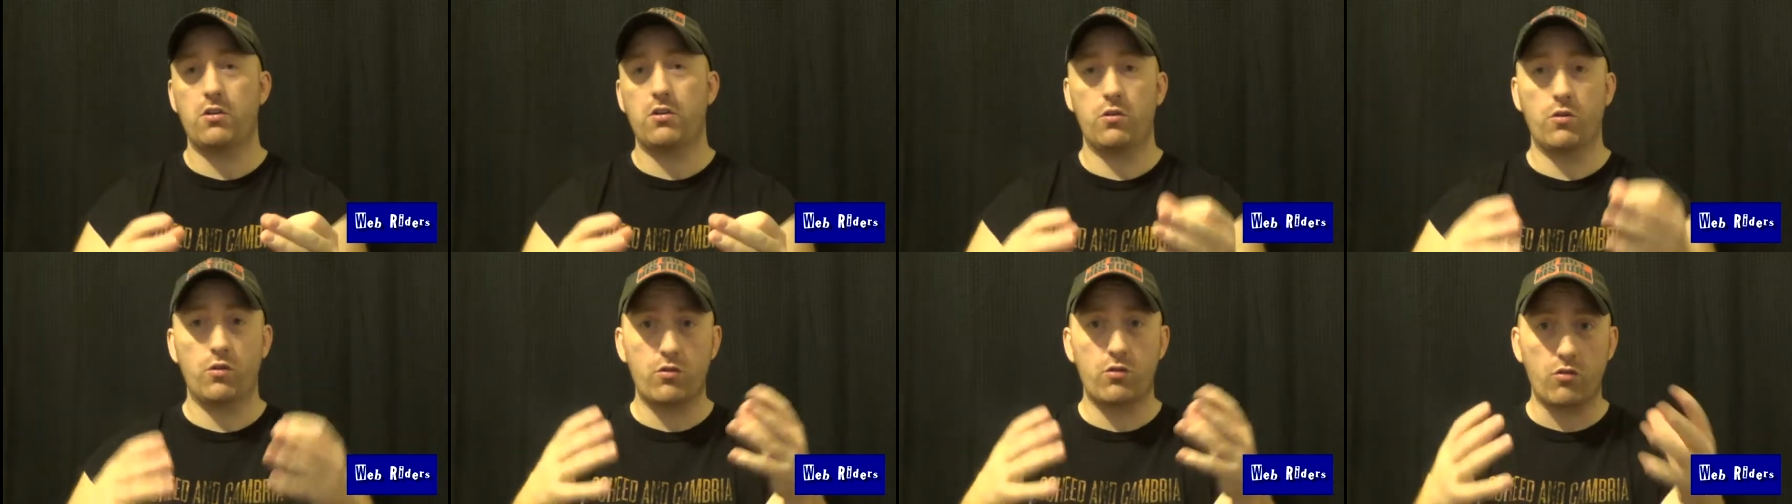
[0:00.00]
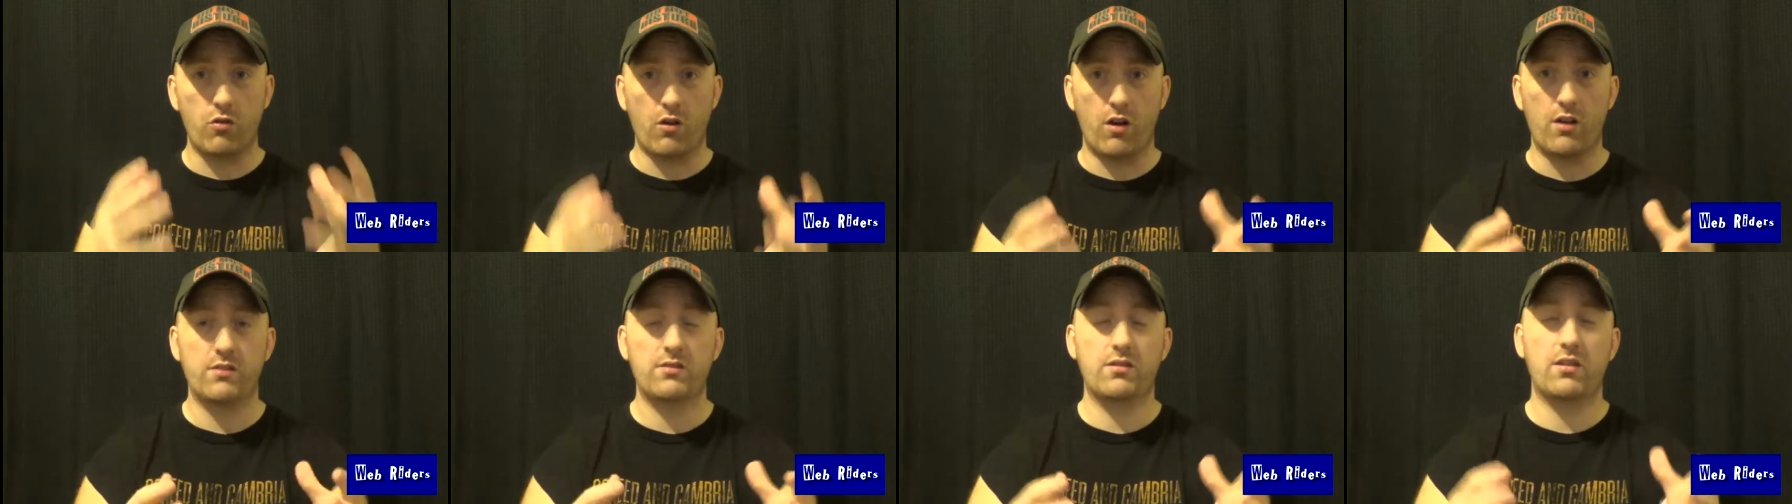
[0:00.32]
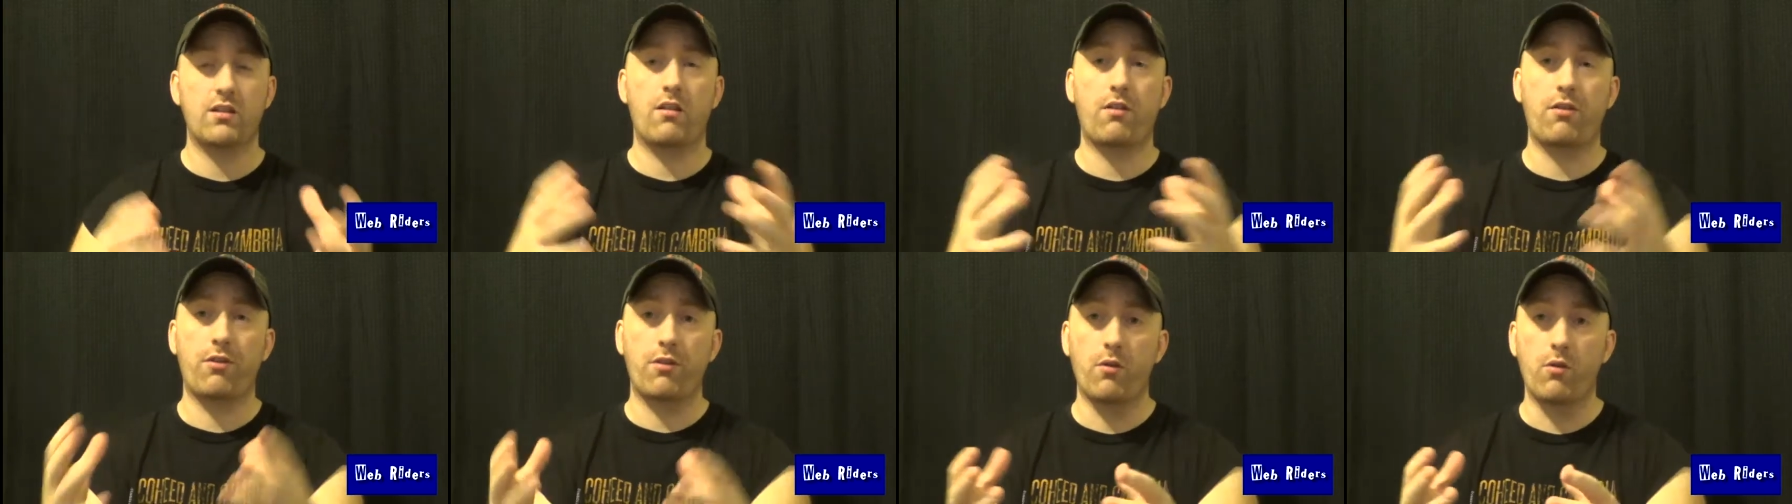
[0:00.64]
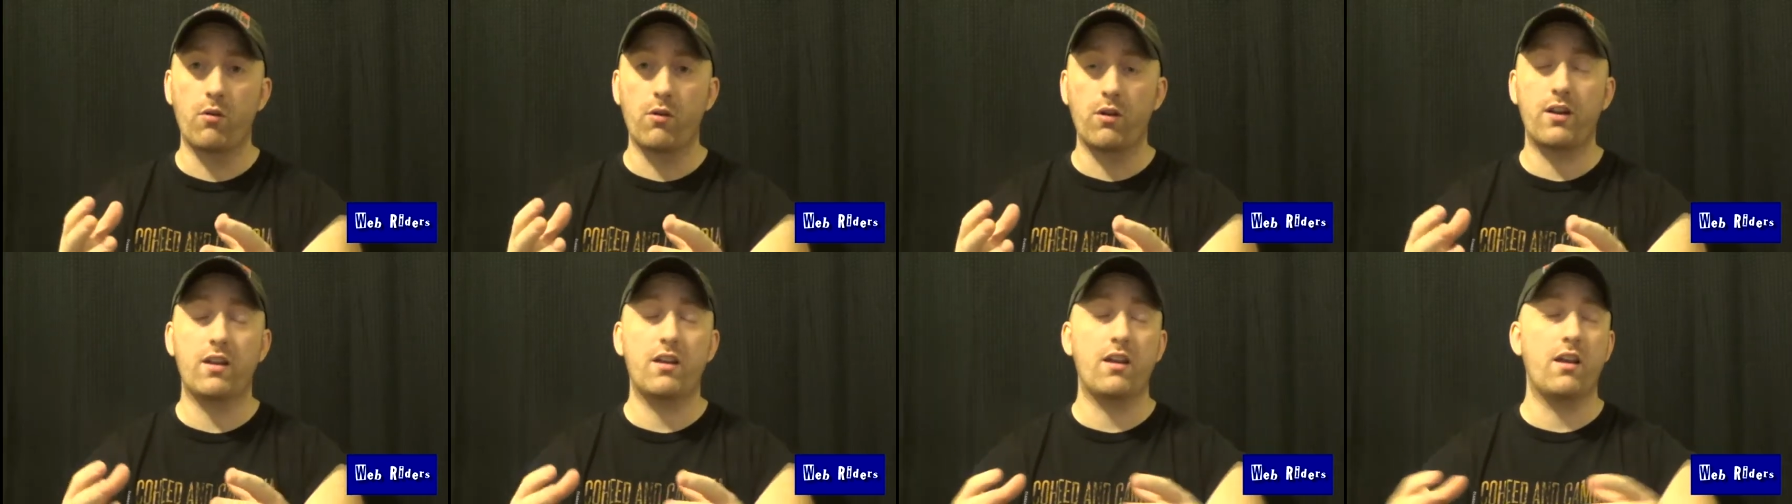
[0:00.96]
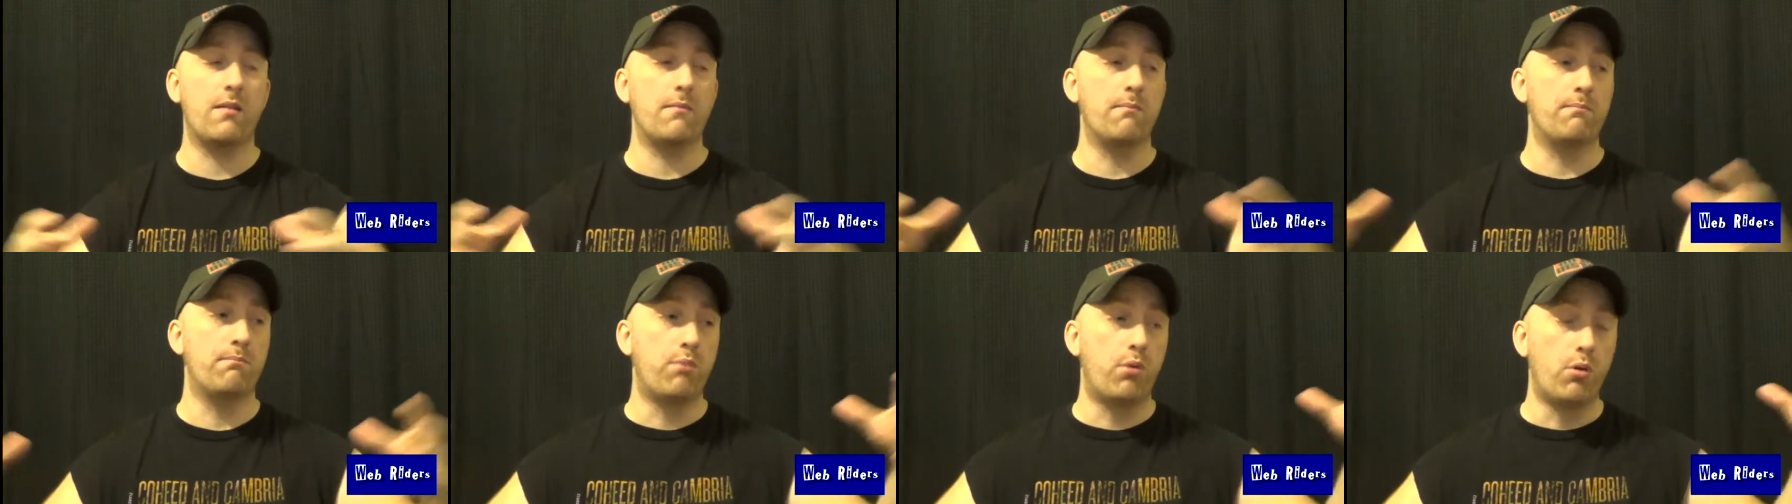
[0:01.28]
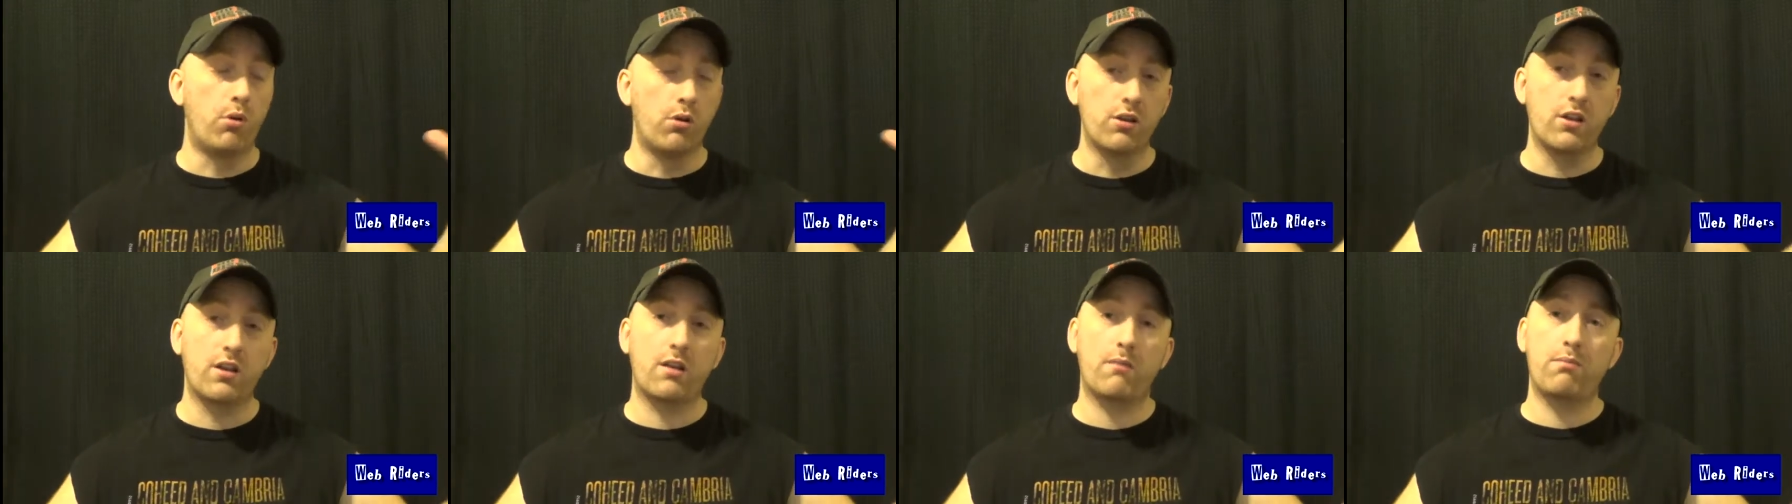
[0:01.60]
your trust and authority and
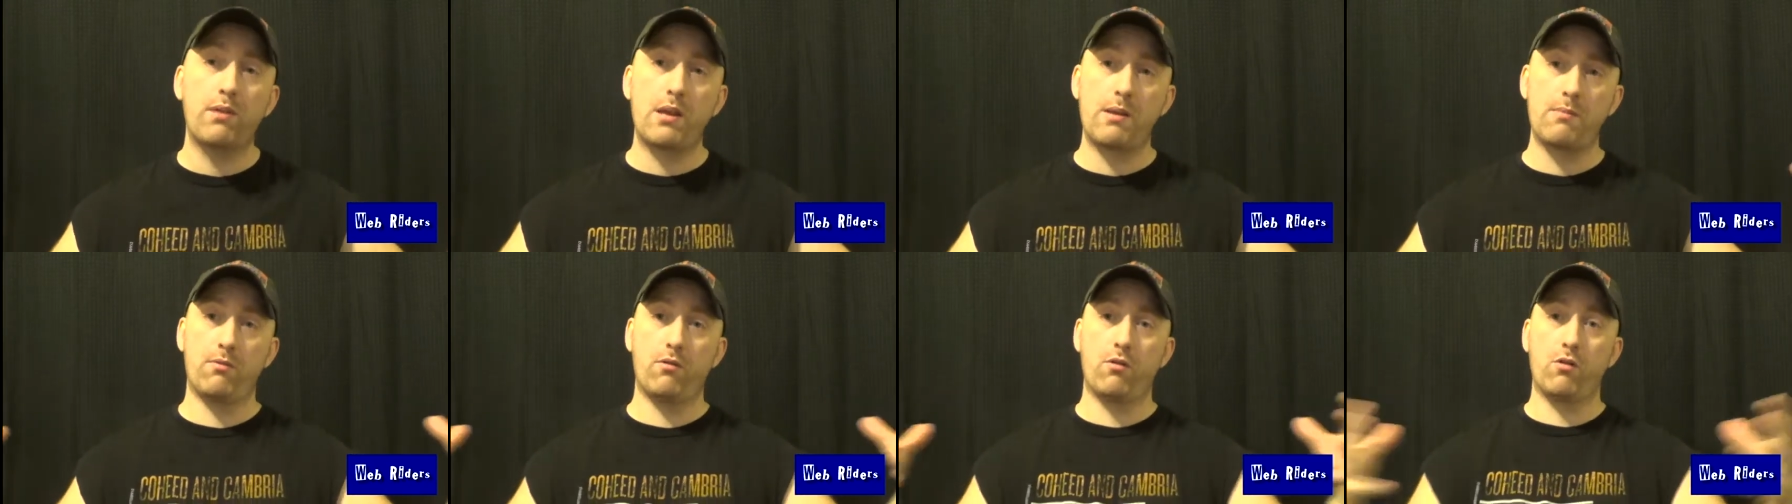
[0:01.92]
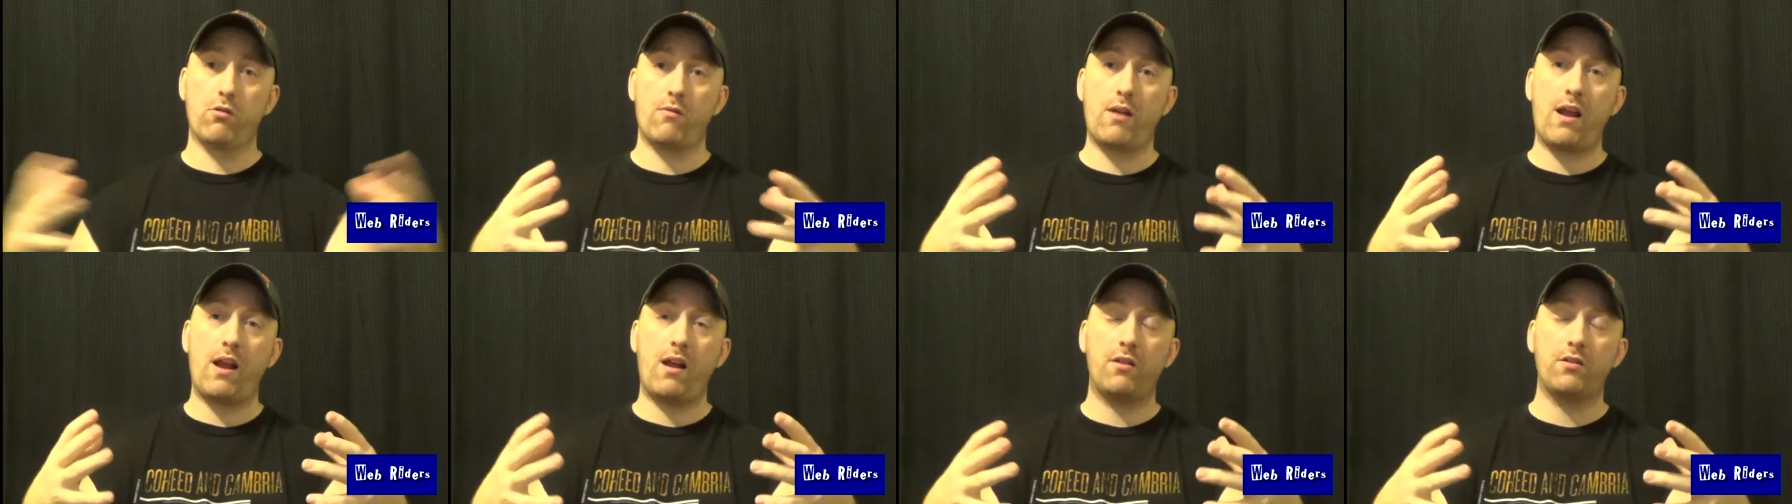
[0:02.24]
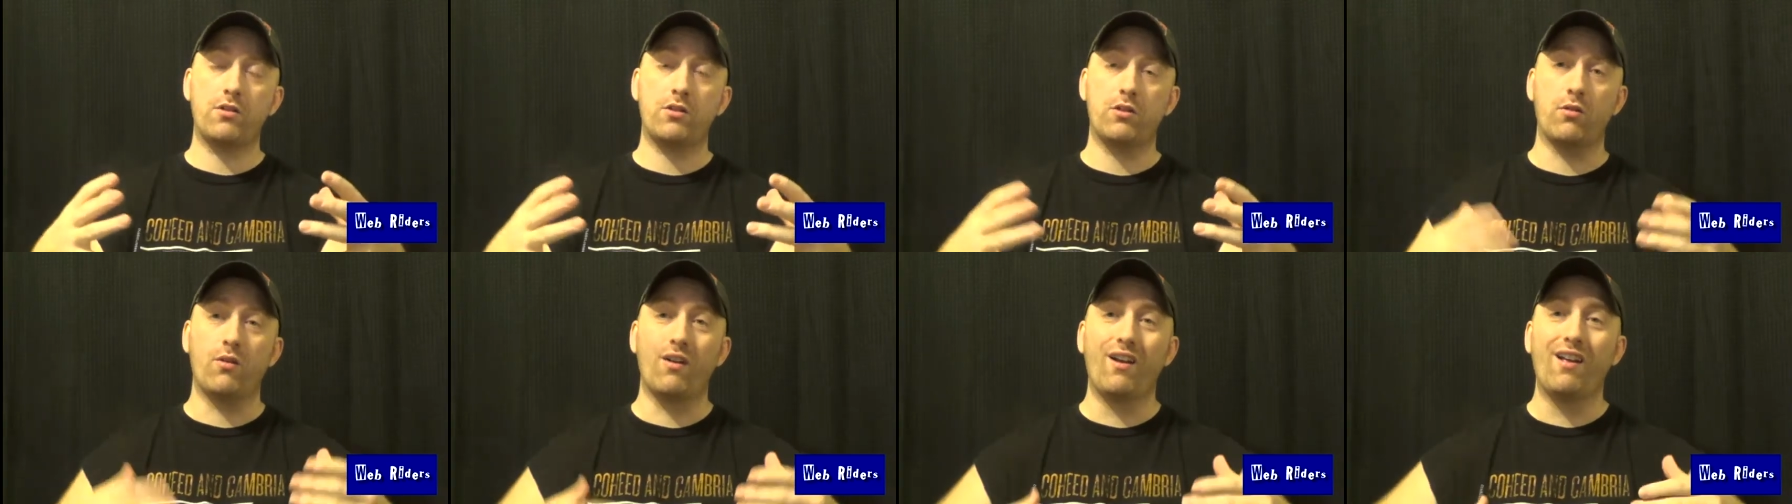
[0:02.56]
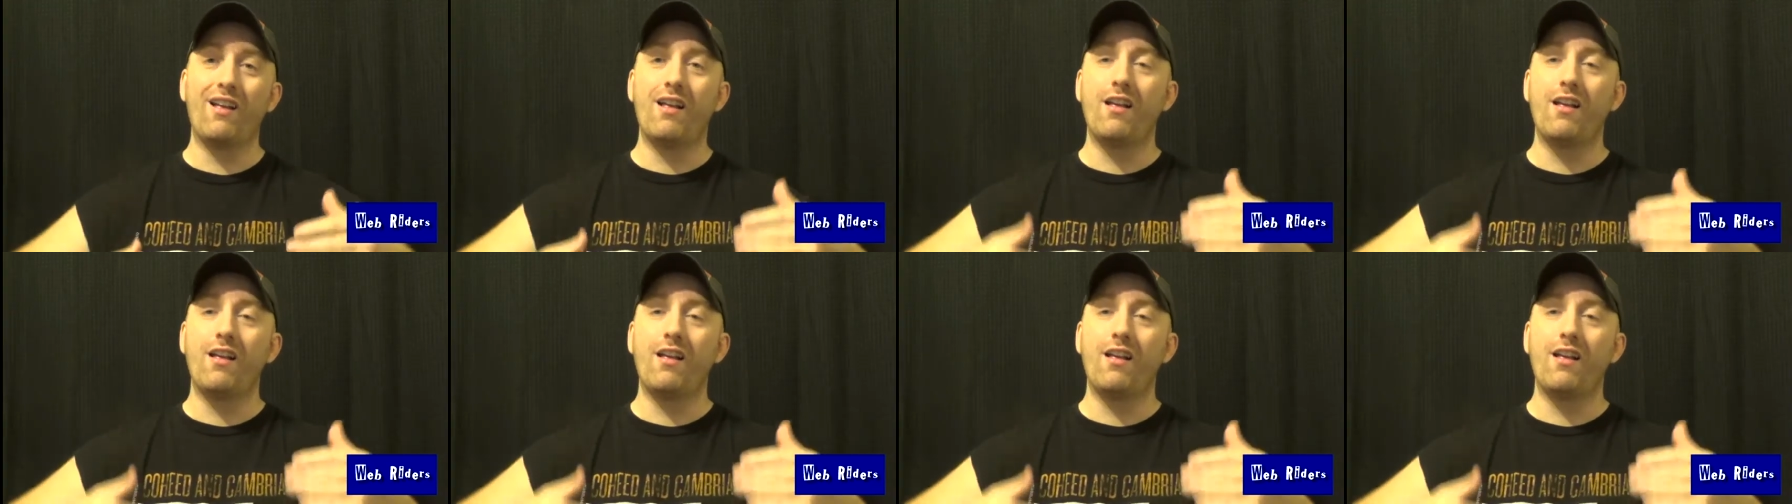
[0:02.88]
pulling people around you.